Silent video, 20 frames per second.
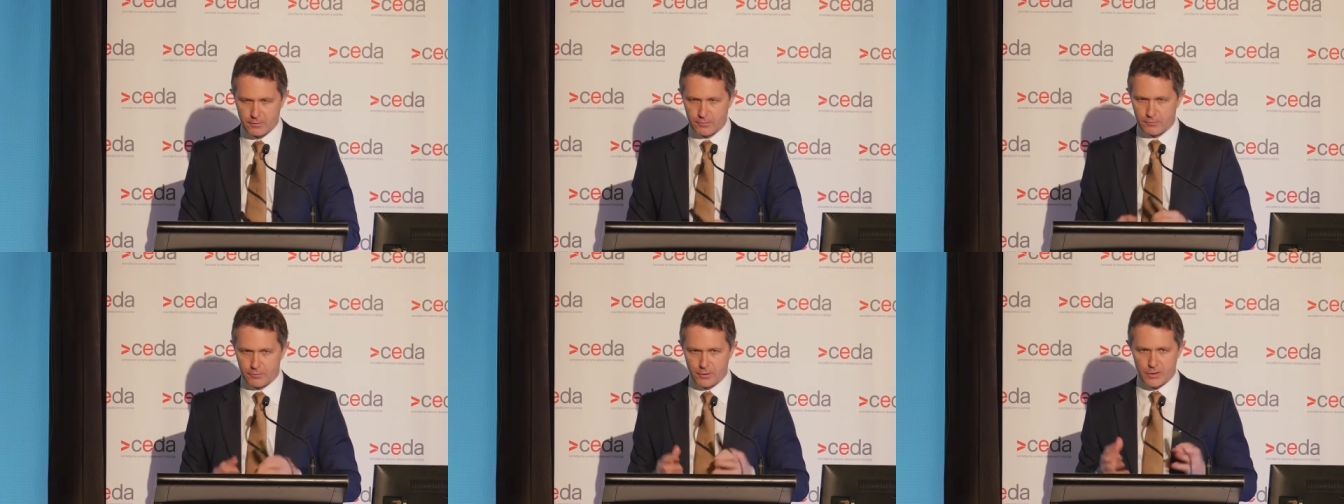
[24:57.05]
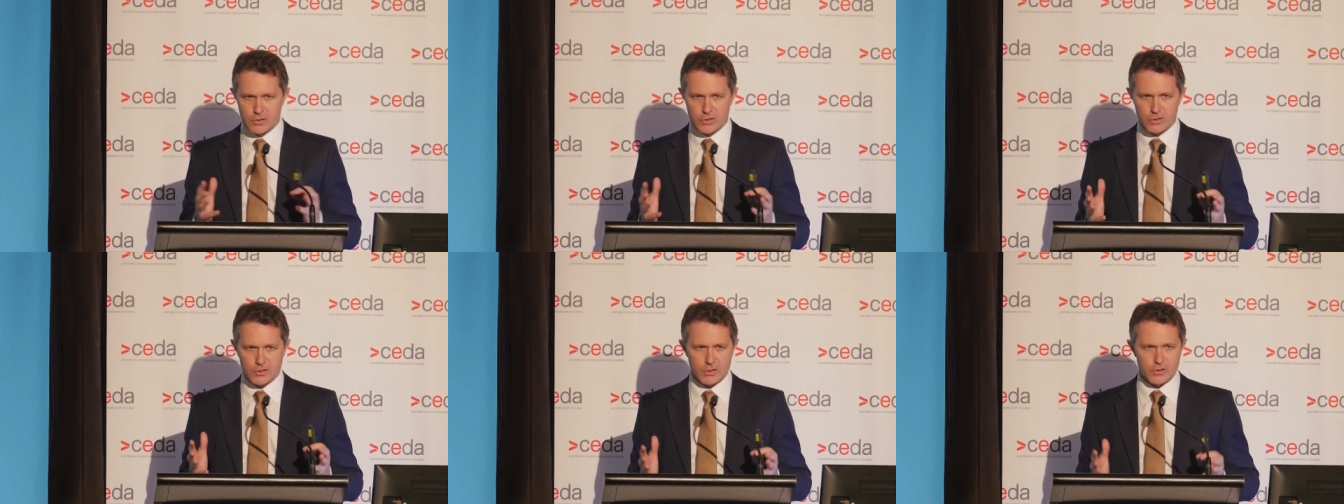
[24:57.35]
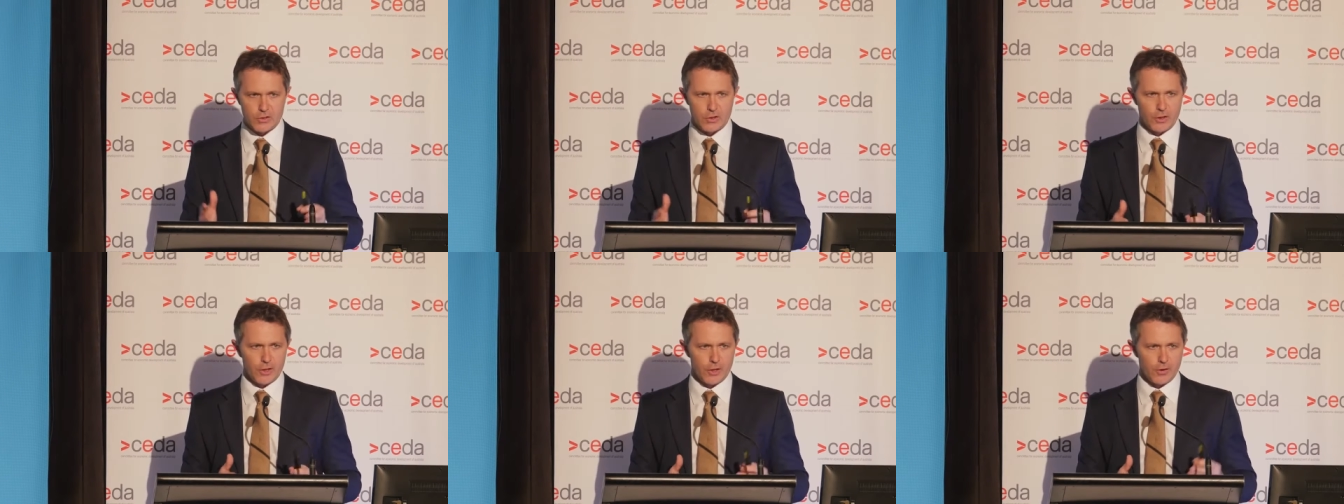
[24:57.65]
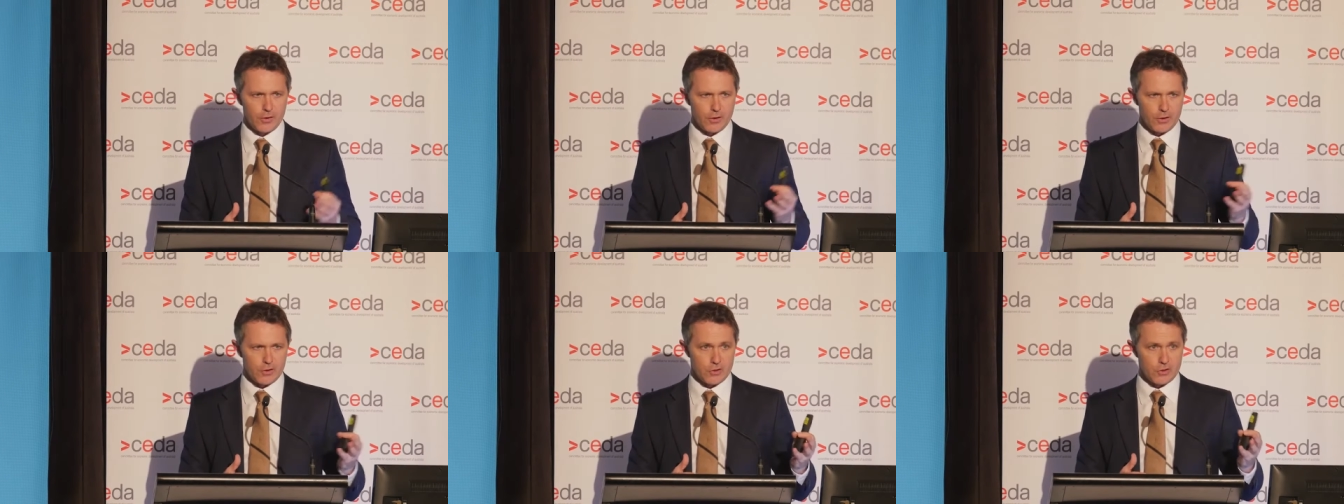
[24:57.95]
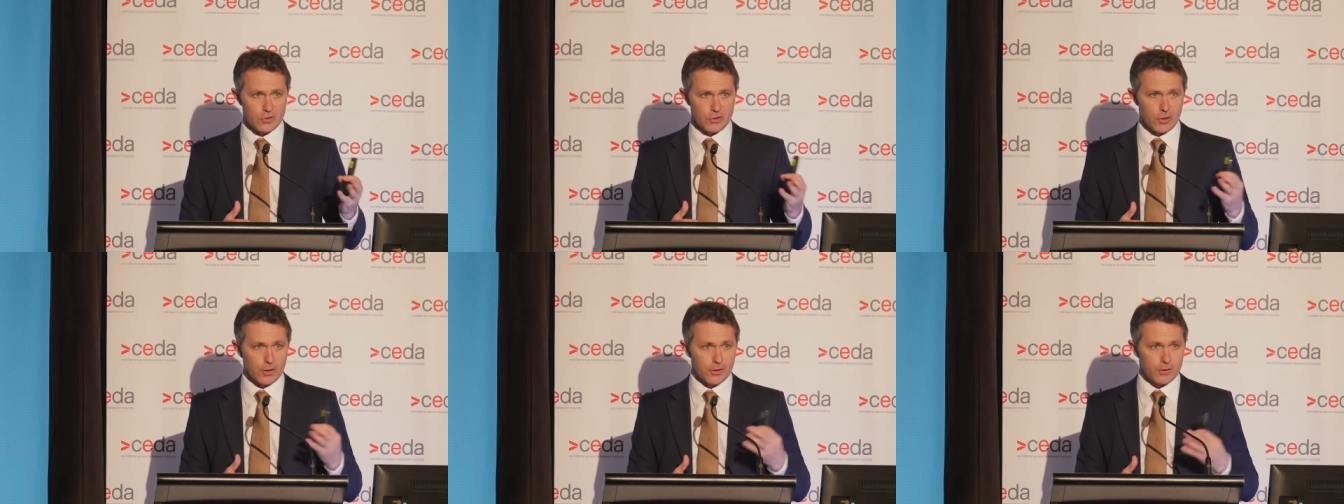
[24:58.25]
Visas, as you know, that are
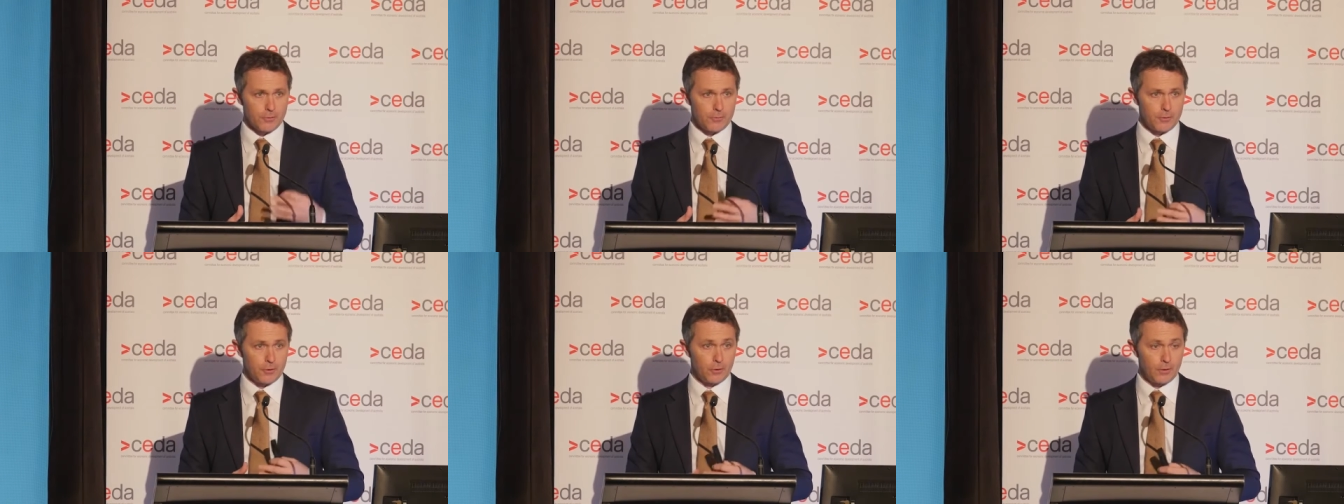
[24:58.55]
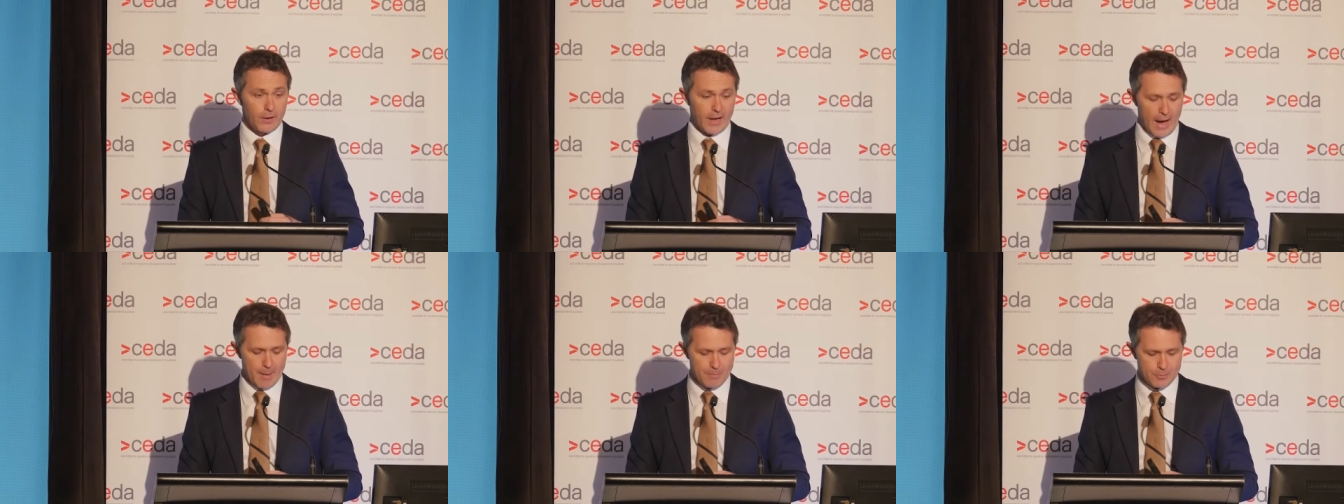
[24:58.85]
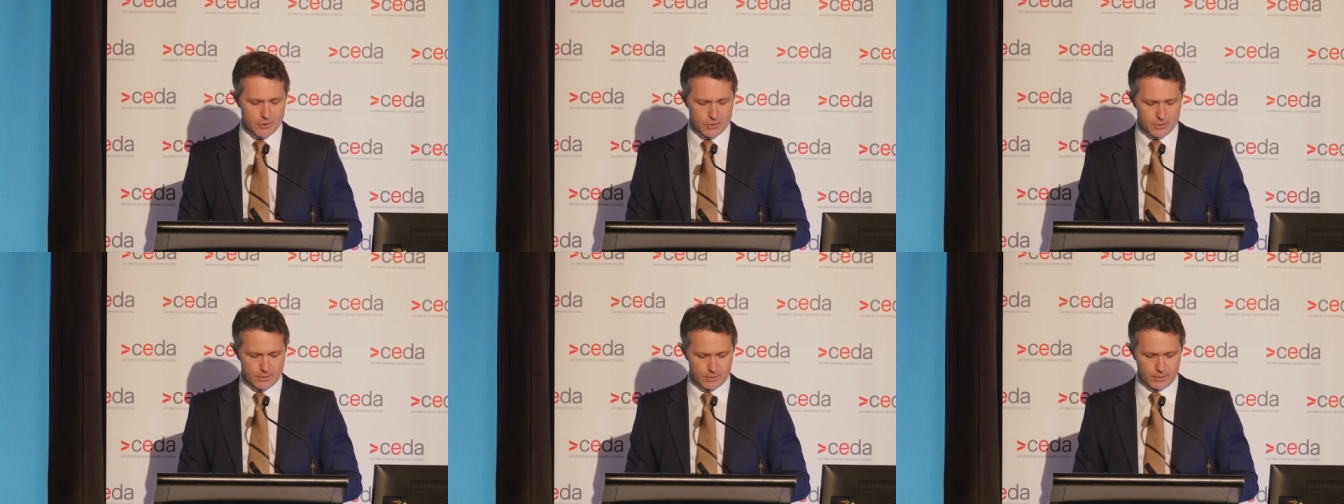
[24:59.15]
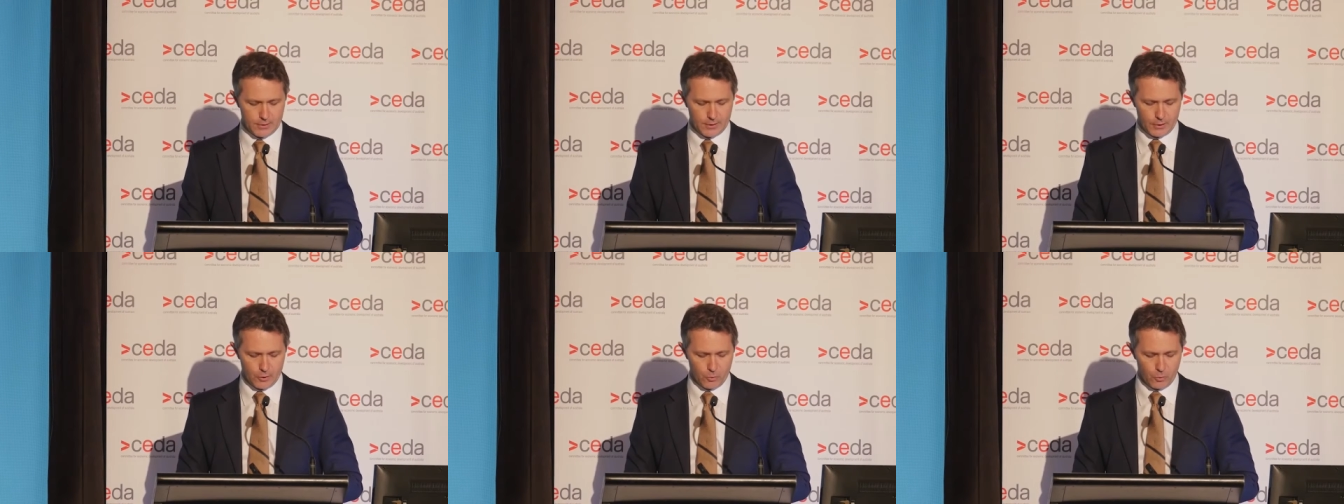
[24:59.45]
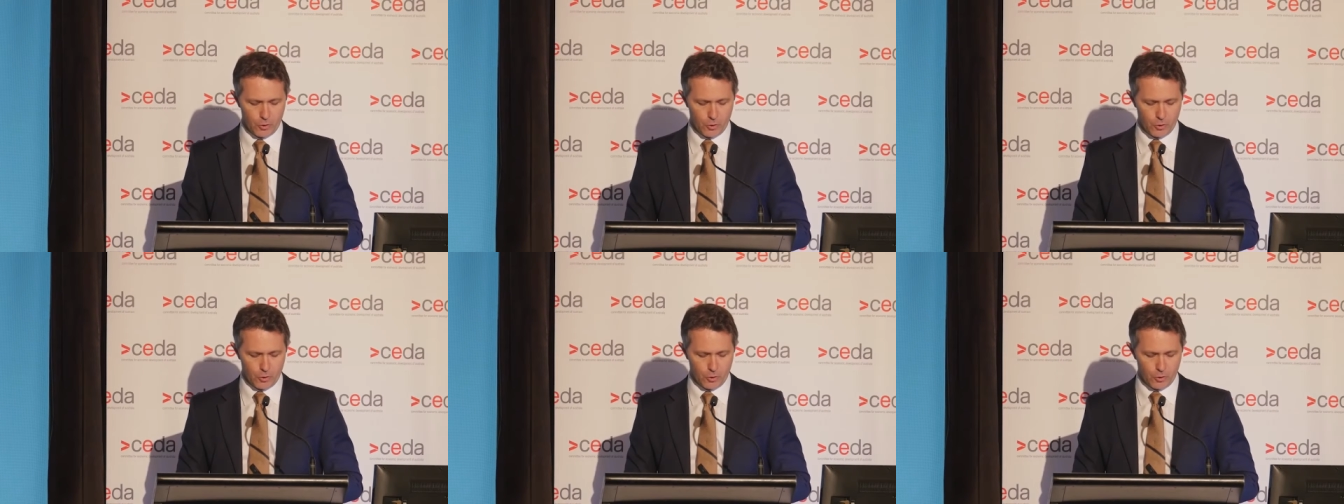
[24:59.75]
designed to fill gaps in the